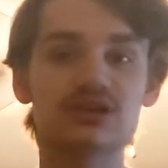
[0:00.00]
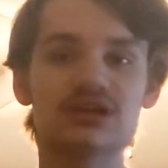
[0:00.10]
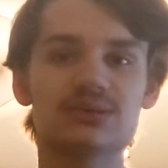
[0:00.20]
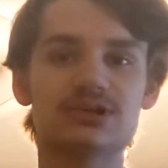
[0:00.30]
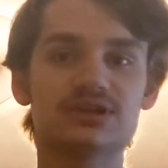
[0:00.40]
me
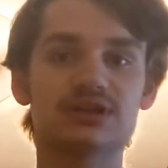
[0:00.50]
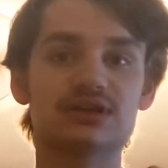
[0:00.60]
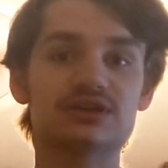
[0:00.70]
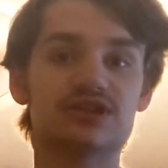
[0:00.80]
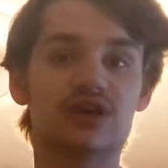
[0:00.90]

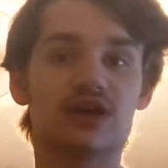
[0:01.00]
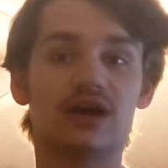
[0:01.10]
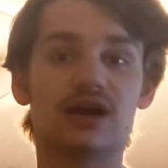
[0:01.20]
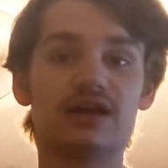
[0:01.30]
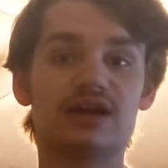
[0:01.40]
because
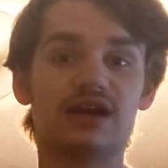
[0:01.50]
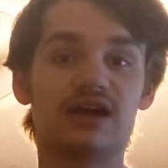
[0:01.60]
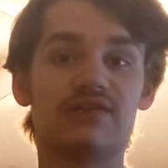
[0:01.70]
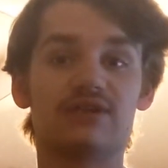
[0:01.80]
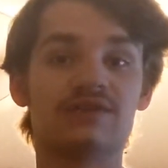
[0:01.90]
I
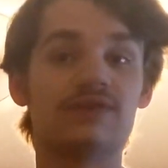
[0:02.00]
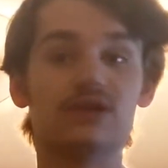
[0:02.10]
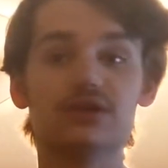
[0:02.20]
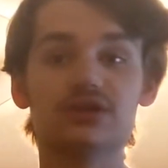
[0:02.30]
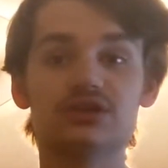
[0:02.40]
have a
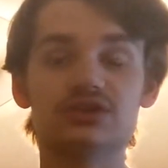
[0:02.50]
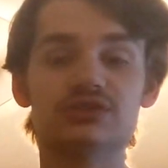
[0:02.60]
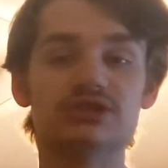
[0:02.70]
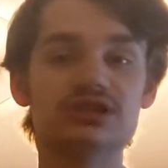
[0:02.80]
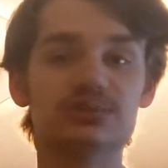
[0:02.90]
very
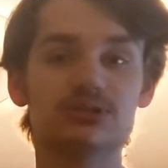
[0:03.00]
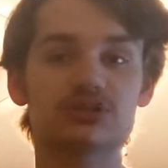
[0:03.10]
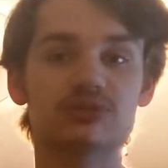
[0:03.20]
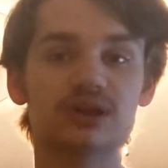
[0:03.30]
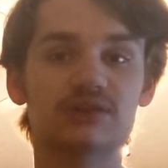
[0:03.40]
unique
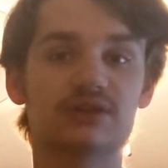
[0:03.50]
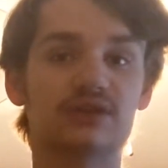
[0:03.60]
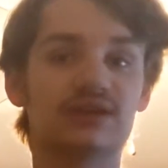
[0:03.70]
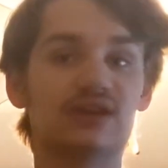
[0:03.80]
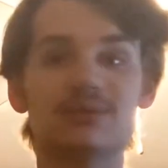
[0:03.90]
perspective
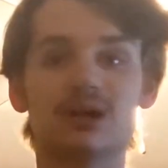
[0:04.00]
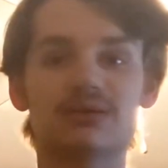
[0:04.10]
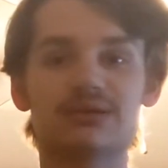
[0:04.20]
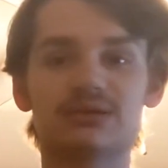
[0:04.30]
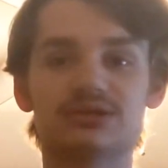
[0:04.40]
on the game.
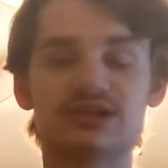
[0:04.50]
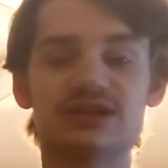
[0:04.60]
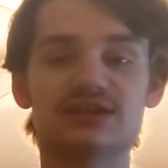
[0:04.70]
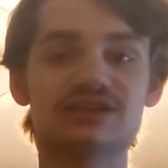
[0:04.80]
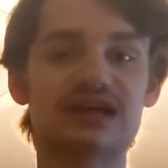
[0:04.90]
I'm able to
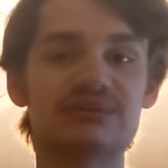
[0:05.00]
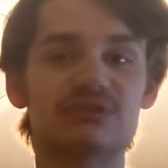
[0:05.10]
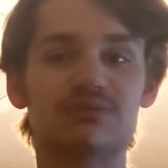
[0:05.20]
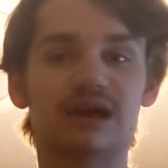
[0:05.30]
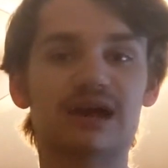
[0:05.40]
take
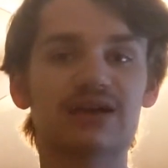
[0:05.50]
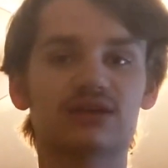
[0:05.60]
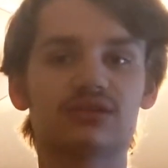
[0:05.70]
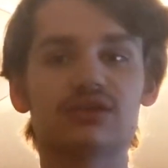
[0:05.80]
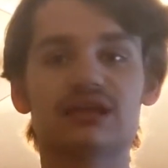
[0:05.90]
steps
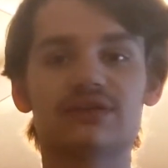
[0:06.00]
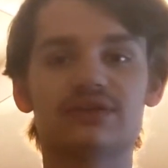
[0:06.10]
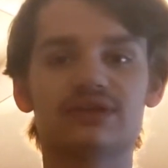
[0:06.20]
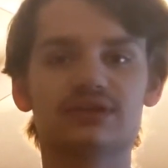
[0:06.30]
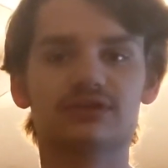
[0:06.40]
back, look at
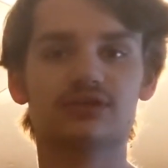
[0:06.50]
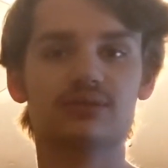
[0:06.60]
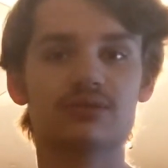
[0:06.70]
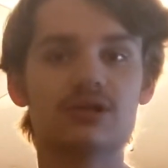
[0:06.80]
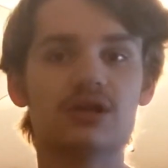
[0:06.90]
everything
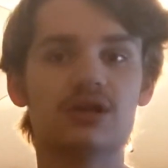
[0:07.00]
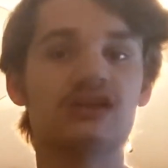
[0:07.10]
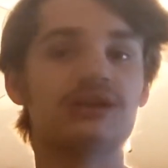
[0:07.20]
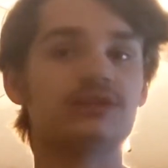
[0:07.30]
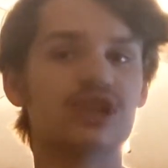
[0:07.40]
from
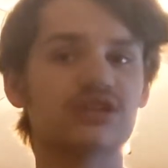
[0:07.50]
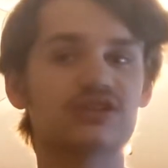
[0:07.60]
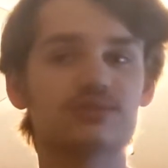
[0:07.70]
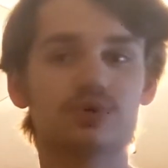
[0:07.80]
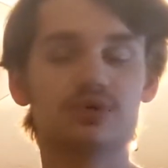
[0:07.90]
an
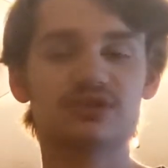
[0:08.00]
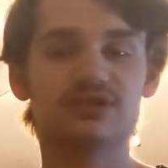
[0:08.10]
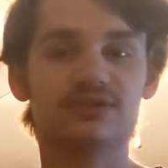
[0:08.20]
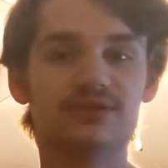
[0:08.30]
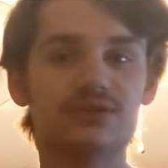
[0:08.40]
objective point
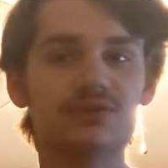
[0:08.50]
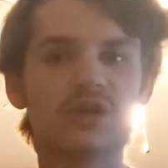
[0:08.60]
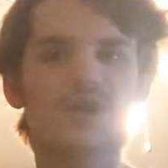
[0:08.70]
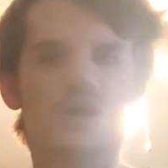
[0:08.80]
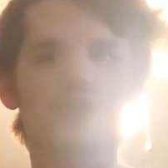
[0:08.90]
of
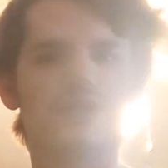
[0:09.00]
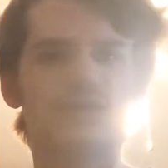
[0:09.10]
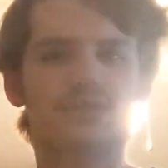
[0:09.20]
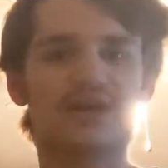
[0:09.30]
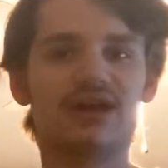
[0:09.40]
view,
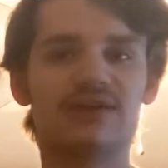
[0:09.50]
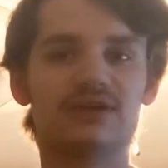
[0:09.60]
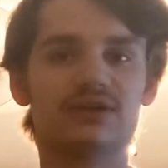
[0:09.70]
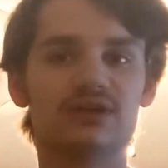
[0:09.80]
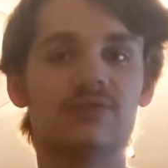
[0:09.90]
along with
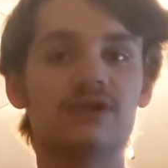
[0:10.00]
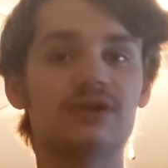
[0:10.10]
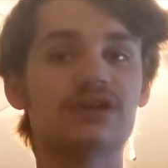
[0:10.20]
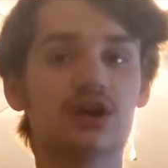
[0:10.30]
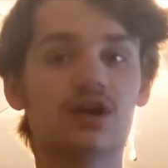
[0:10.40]
having a
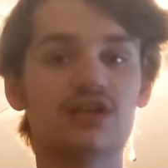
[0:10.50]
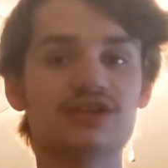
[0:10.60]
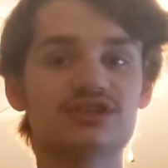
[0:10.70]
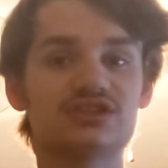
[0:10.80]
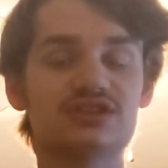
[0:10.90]
very
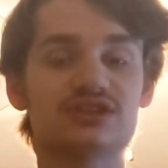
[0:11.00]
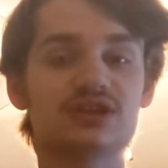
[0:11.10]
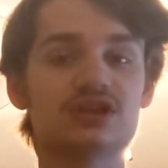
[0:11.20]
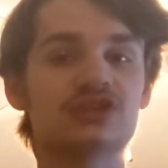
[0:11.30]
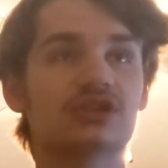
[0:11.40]
constant,
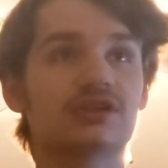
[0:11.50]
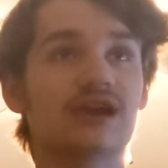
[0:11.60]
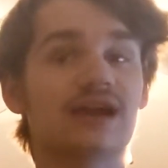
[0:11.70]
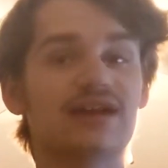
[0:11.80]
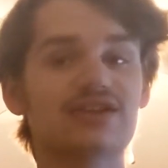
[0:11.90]

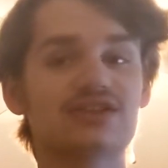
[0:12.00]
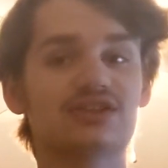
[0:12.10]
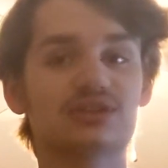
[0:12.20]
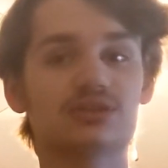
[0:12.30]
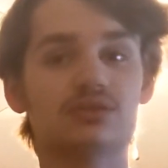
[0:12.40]

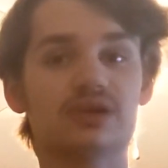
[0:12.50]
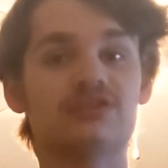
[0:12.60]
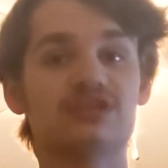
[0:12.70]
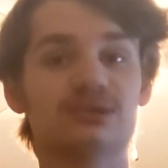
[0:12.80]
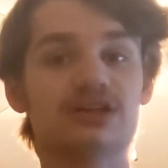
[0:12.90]
sarcastic
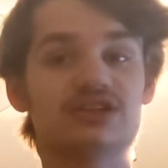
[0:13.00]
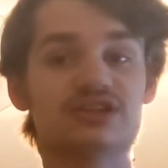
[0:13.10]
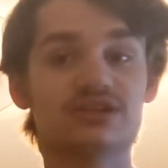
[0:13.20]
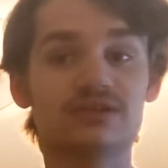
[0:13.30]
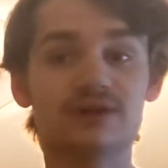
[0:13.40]
wit to
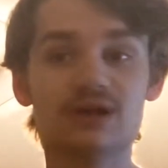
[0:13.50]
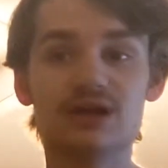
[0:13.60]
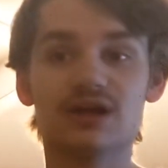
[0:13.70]
myself.